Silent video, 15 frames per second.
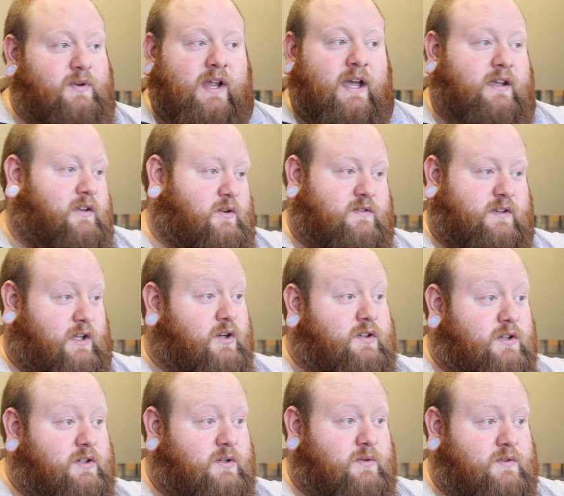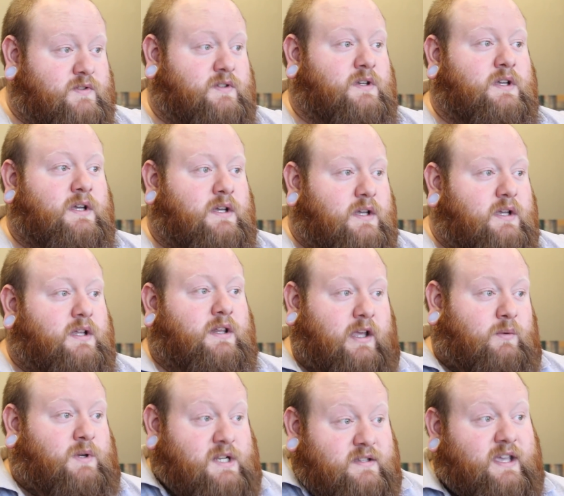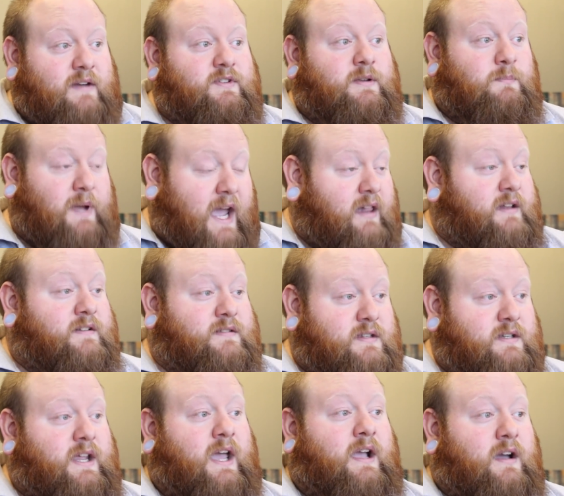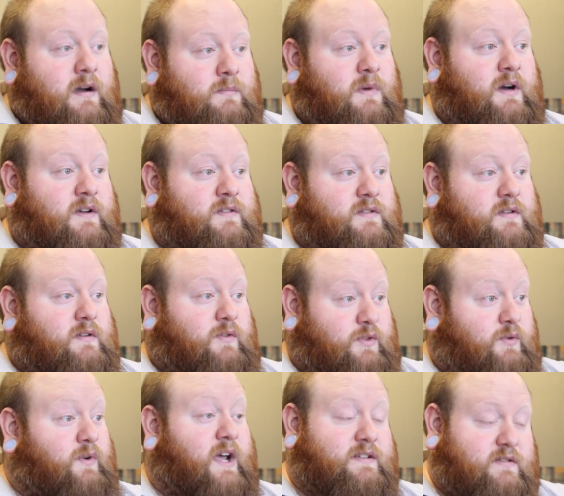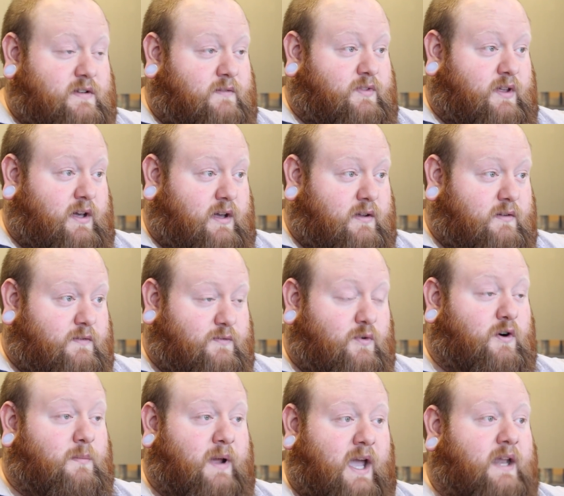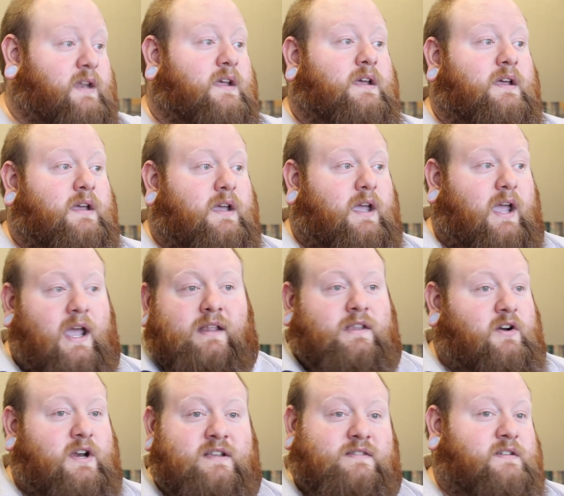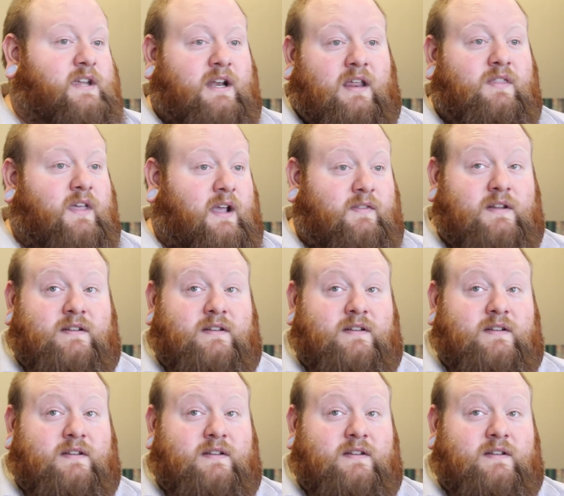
deck using clues, like we just have to balance the deck amongst the rest of the format, and there isn't anything